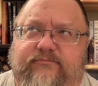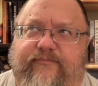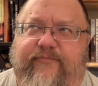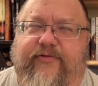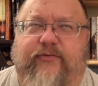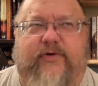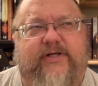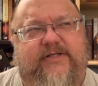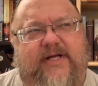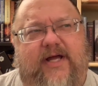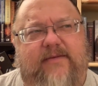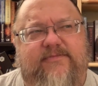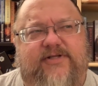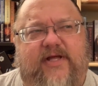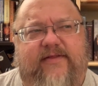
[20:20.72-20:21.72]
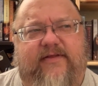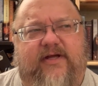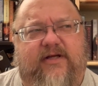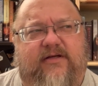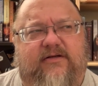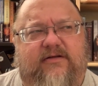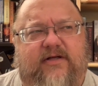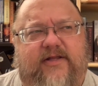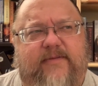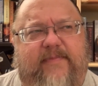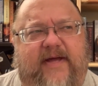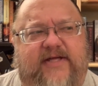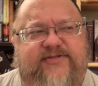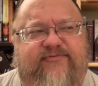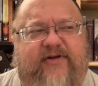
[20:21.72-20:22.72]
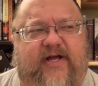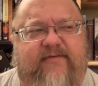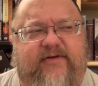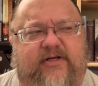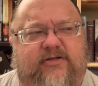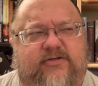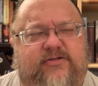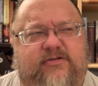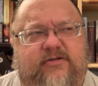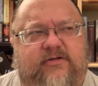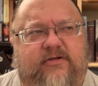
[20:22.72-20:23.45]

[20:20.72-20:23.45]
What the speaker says: 3 times, I think, in the past 5 years.